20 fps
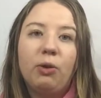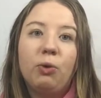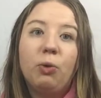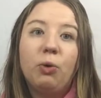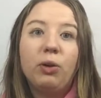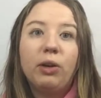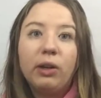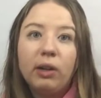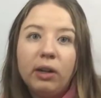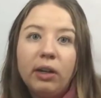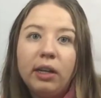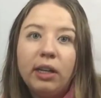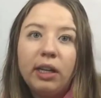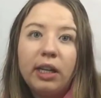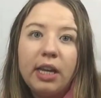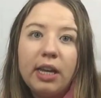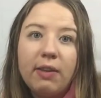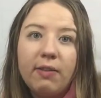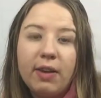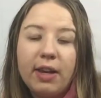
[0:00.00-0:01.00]
or
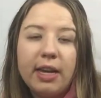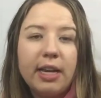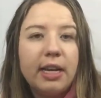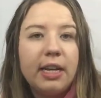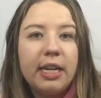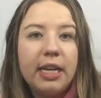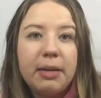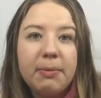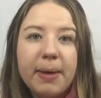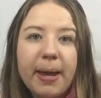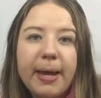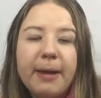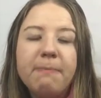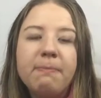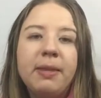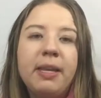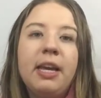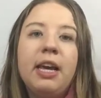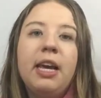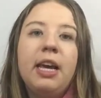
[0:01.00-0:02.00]
even eBay,